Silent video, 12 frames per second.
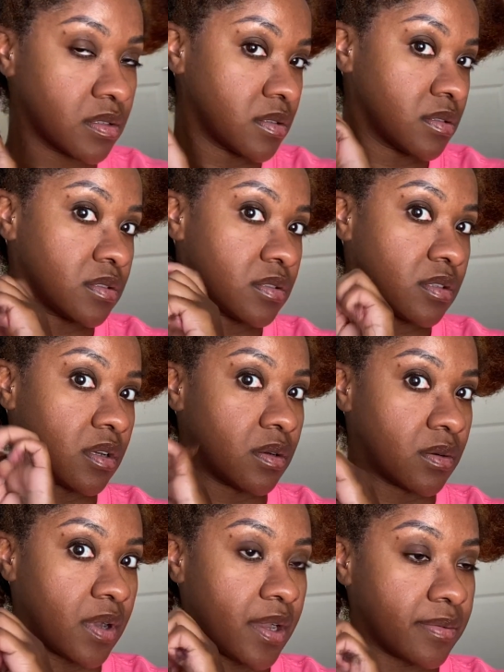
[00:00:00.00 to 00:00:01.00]
So
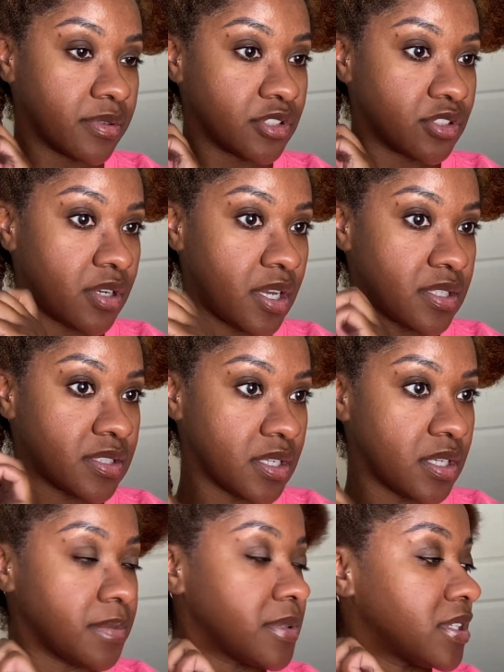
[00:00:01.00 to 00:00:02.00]
I will try to
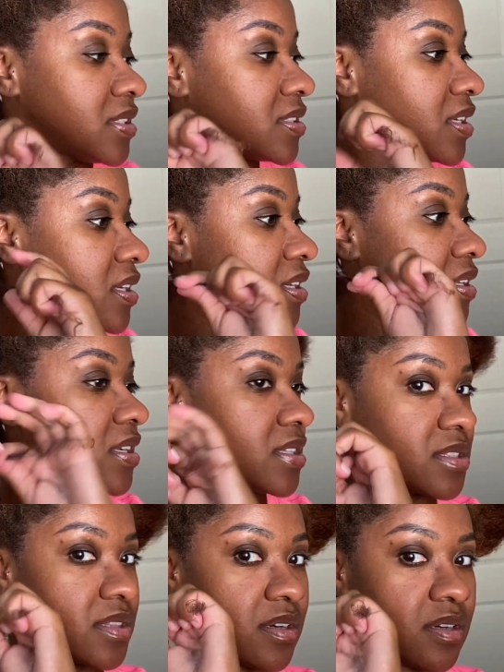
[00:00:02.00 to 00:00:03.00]
keep these in as
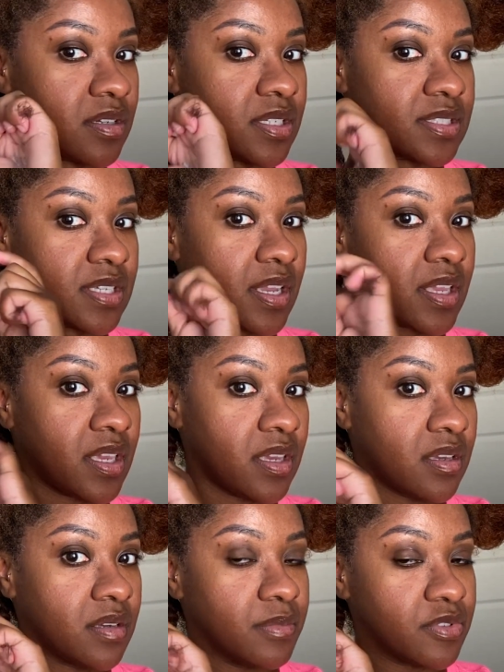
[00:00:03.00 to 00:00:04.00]
long as I
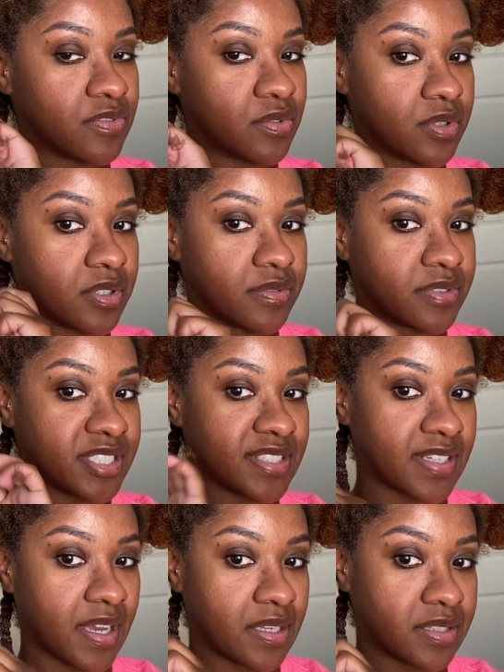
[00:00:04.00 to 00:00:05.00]
can before
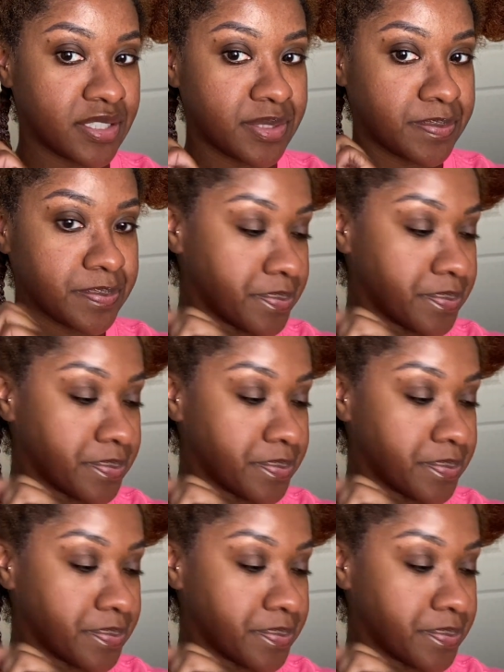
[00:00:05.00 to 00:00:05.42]
restyling.